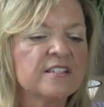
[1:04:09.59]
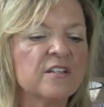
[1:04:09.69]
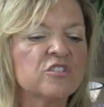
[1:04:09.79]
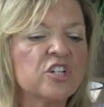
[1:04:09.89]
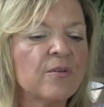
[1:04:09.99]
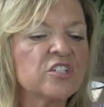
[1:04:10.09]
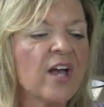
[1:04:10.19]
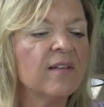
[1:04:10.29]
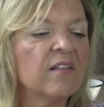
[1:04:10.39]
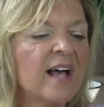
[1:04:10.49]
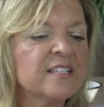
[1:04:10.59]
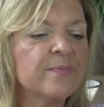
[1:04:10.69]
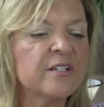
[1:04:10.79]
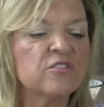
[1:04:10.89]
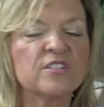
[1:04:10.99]
So show a child lots
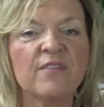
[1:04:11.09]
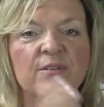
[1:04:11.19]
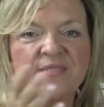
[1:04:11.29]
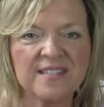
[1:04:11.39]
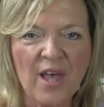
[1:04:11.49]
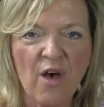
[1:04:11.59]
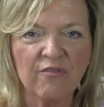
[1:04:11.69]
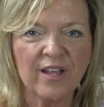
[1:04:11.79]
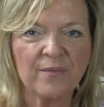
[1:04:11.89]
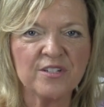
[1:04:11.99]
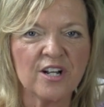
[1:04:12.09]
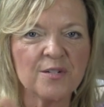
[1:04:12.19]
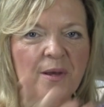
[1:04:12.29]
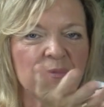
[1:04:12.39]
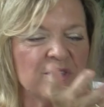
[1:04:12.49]
of pictures of himself, like we
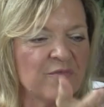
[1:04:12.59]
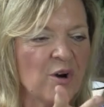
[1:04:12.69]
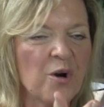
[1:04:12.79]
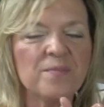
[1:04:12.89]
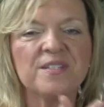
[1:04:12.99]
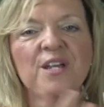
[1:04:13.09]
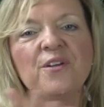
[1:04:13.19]
talked about with the verbs.